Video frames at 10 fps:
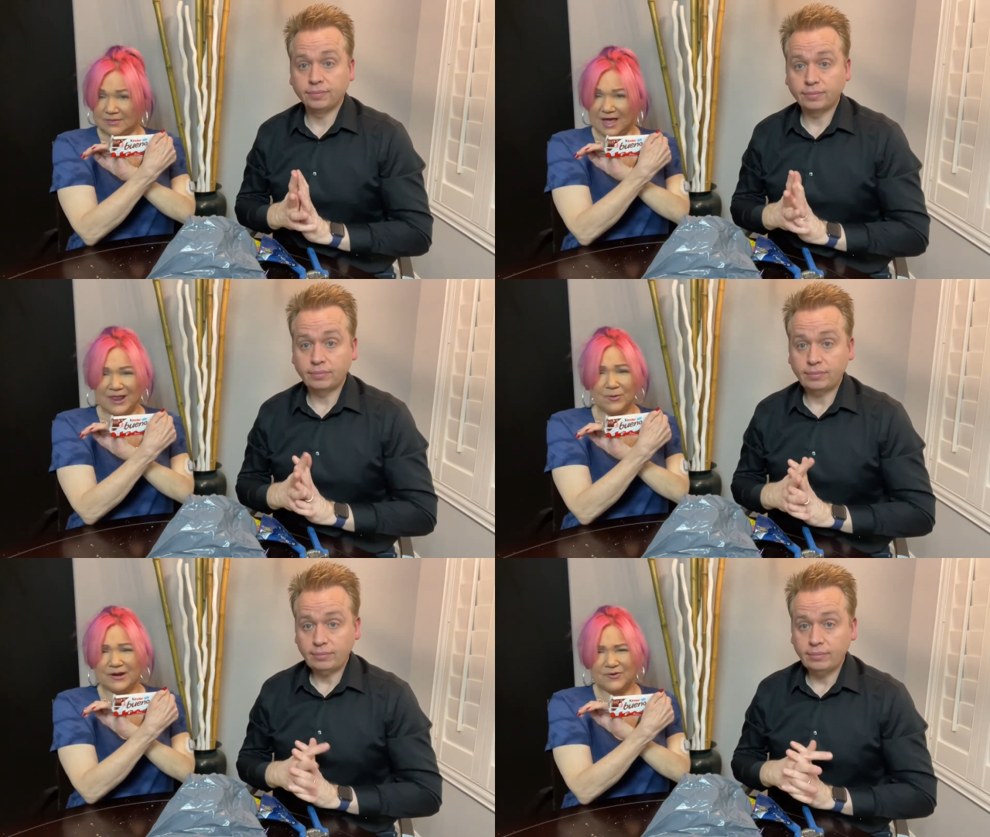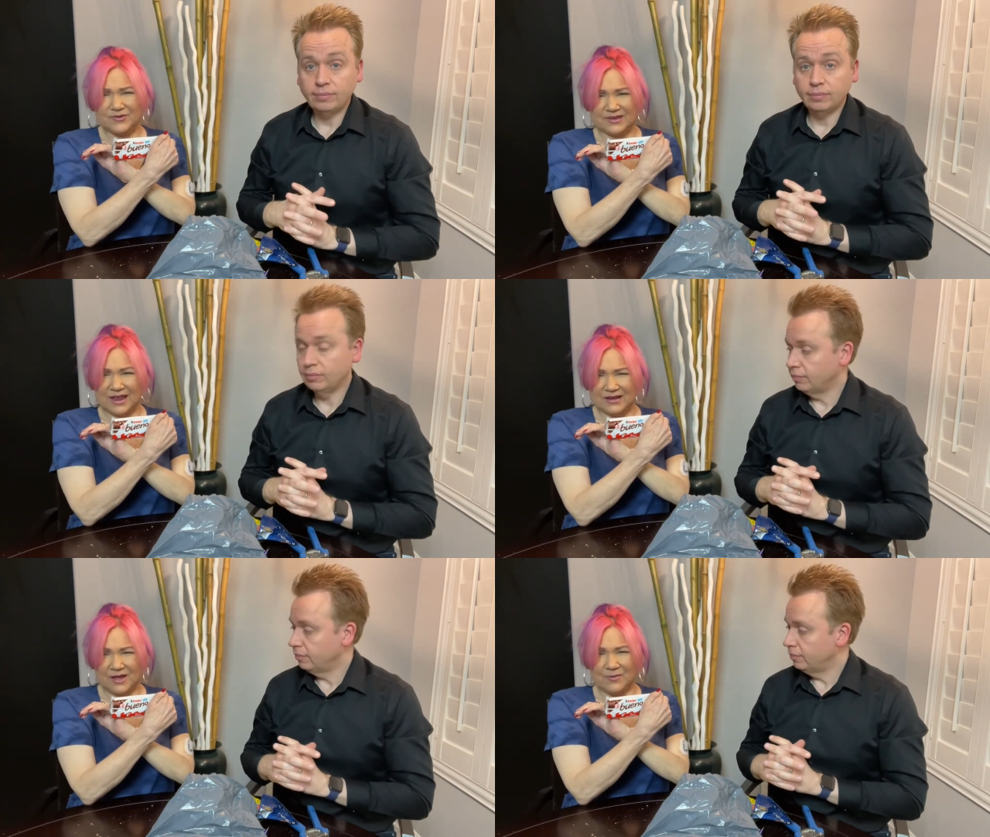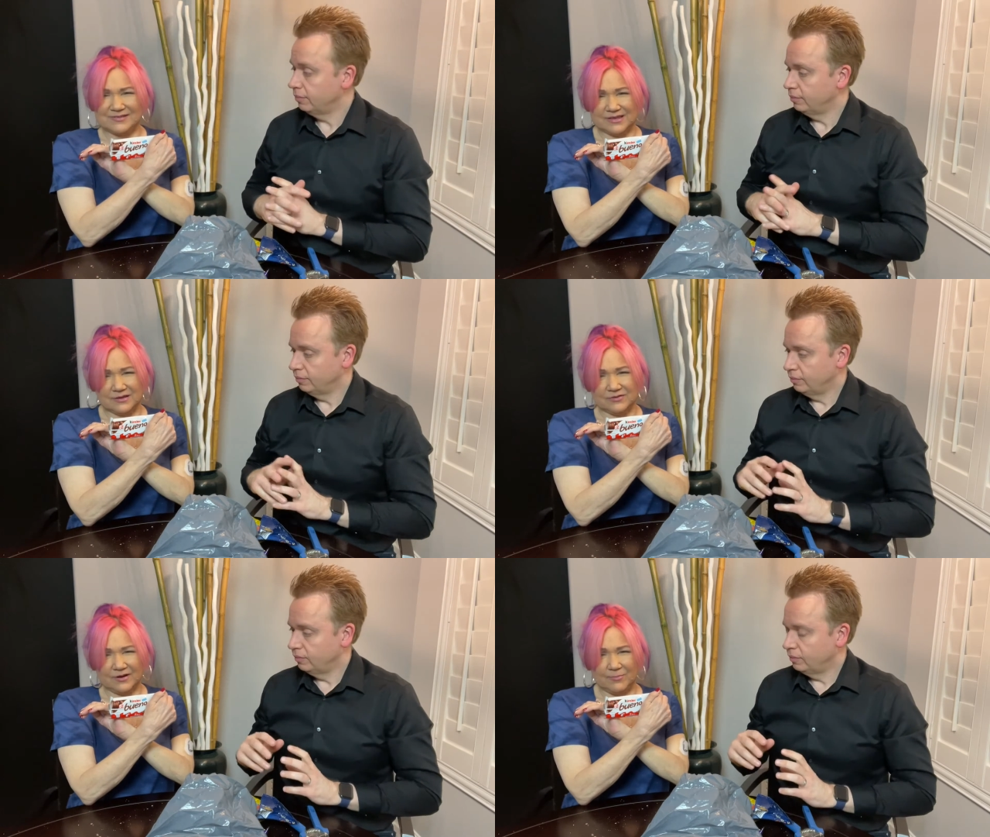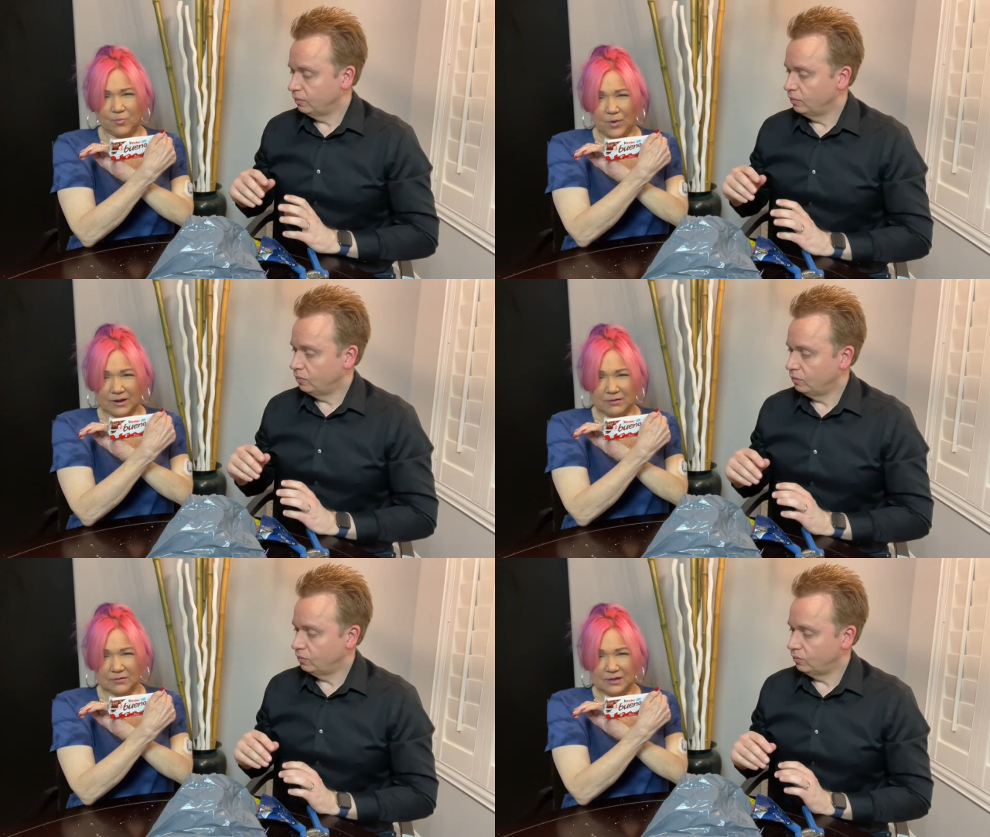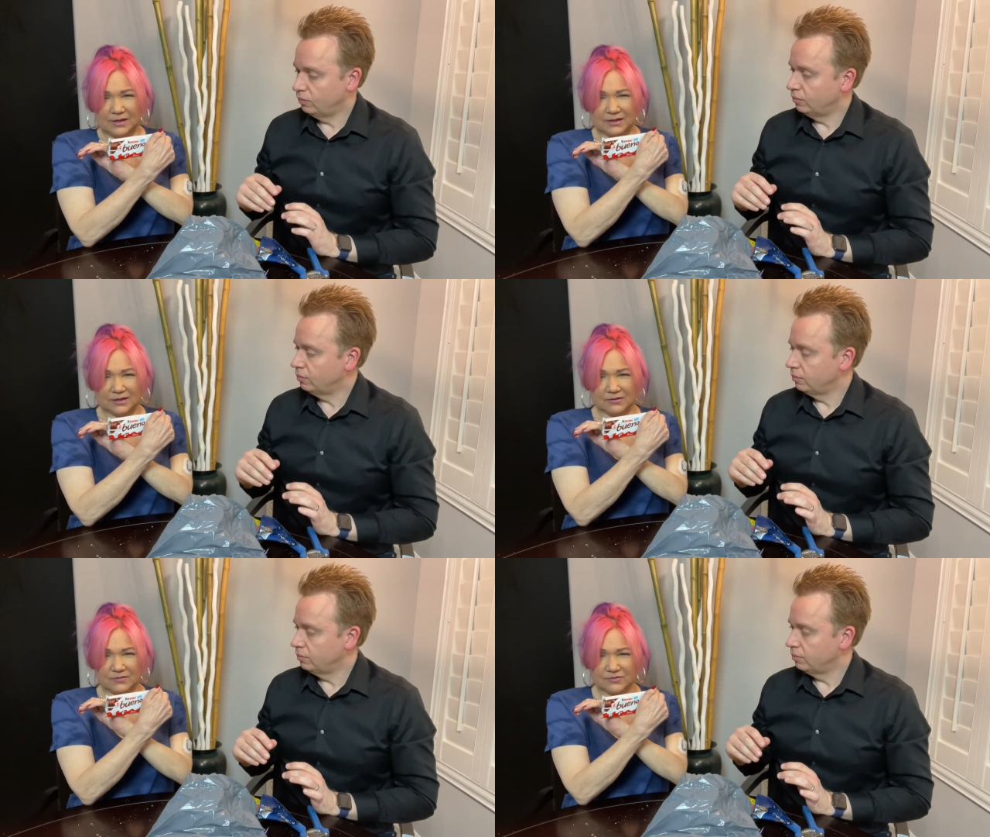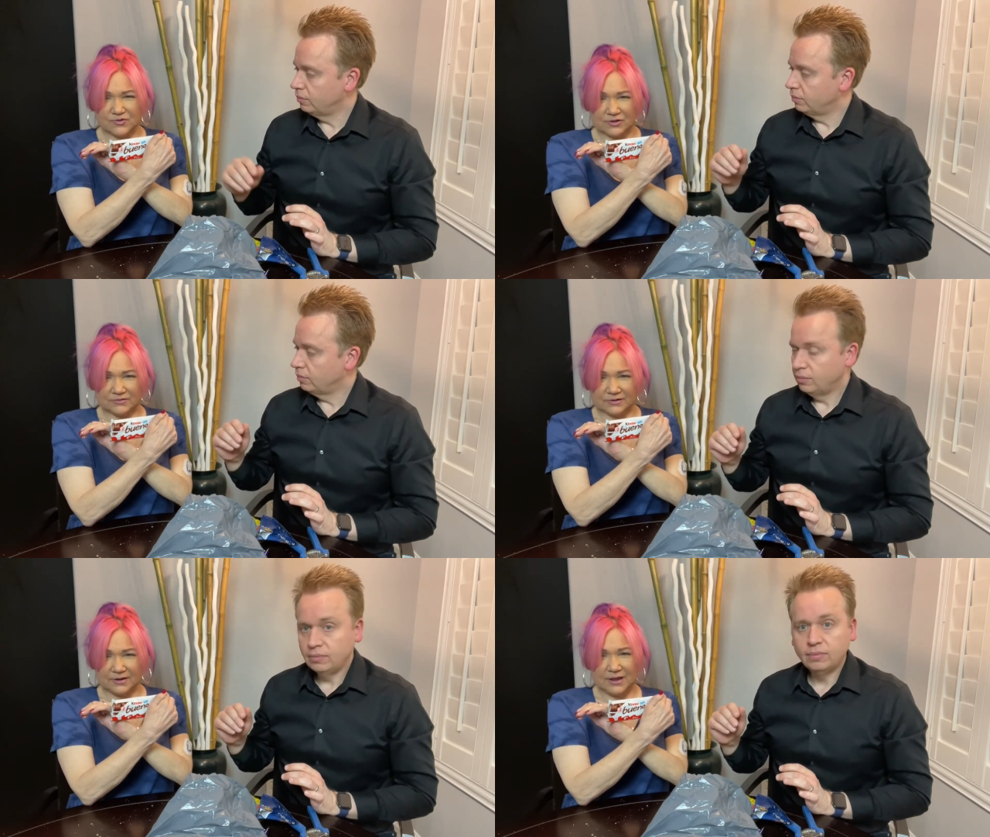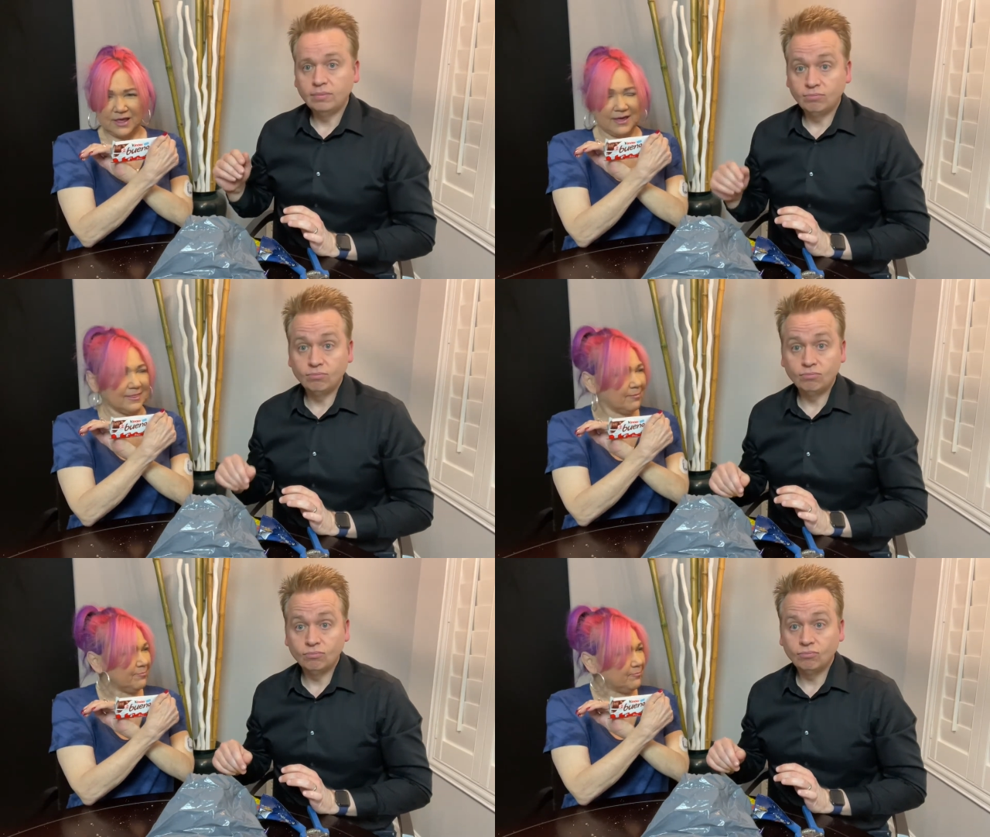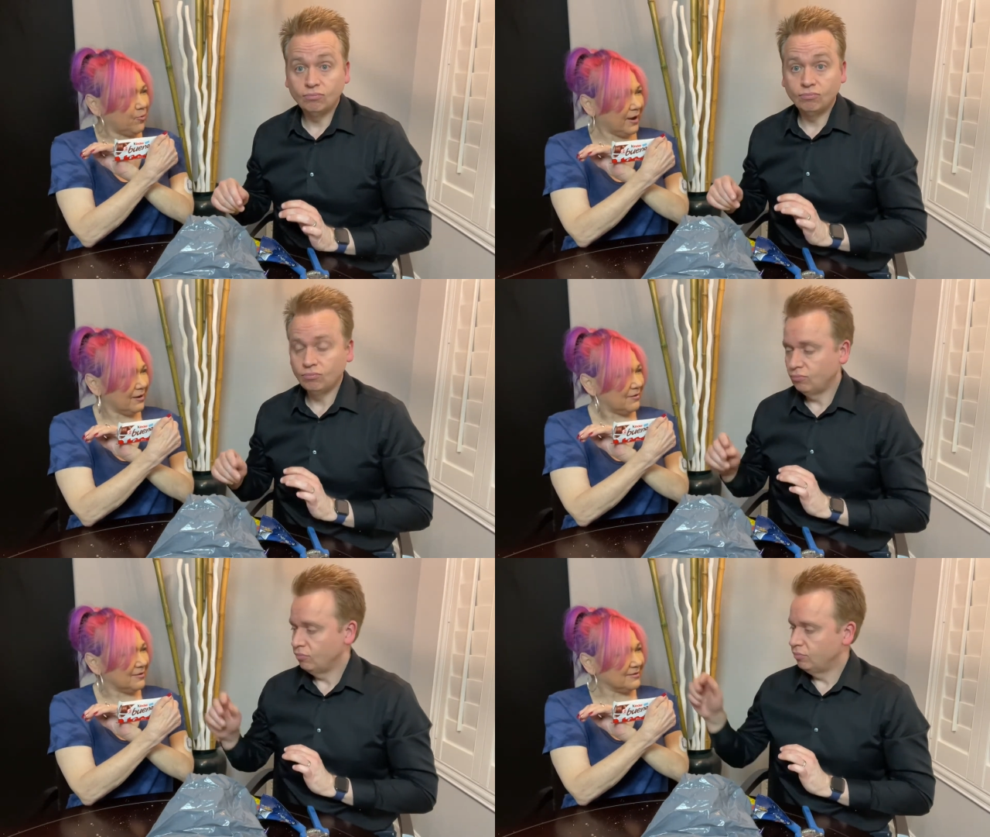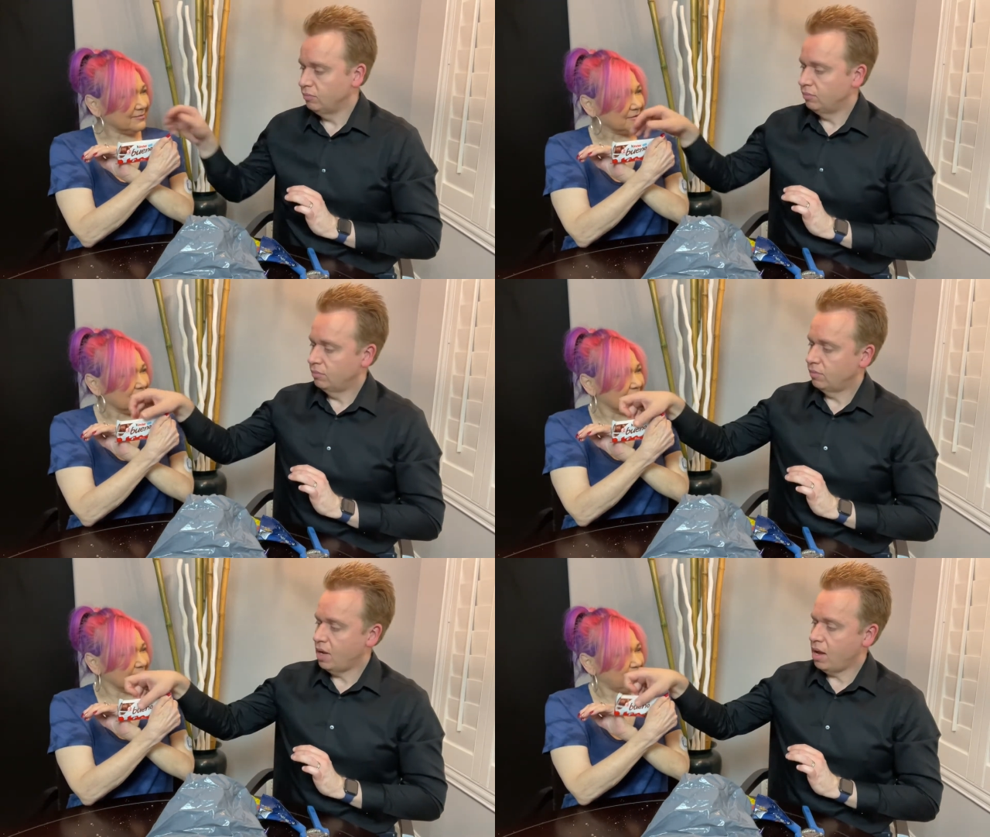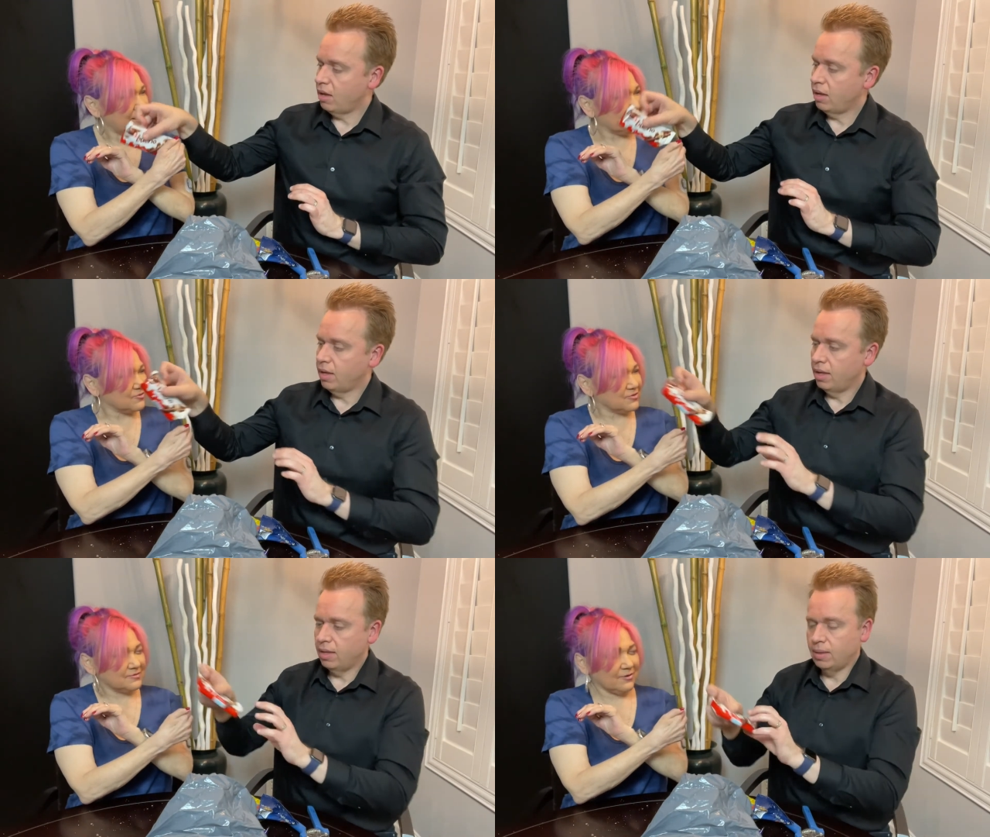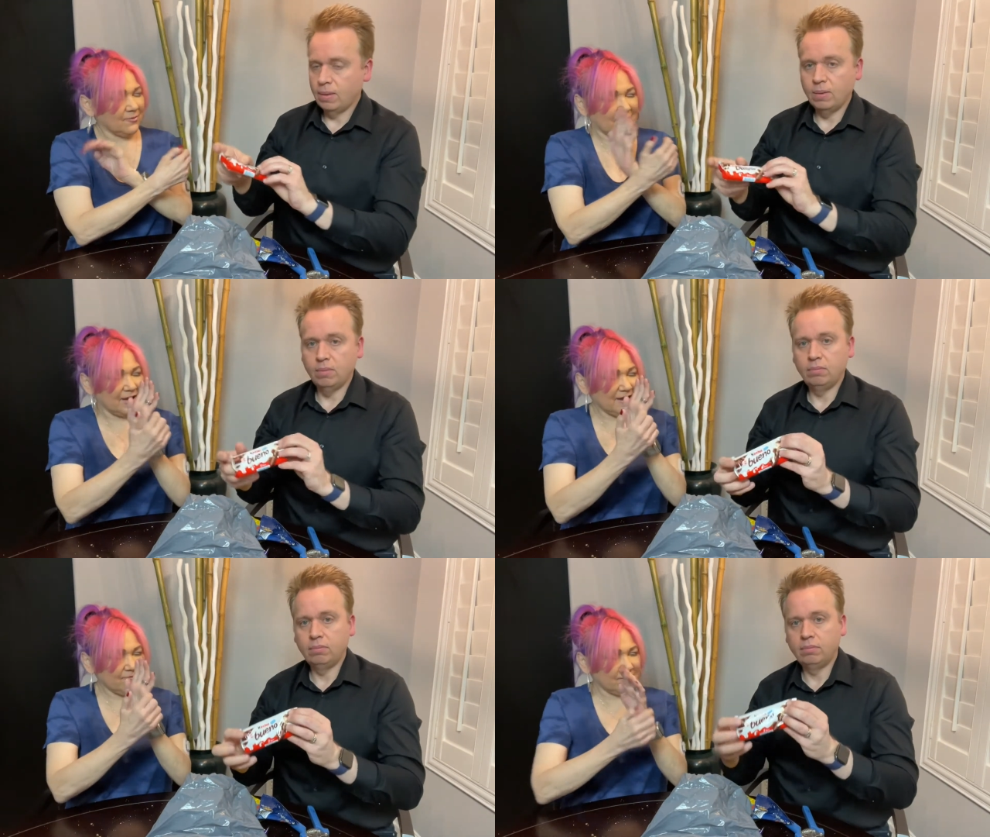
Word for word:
Speaker 1: I don't understand how it's Kinder and Bueno. Kinder is children, and the Bueno is yeah. Spanish, so I never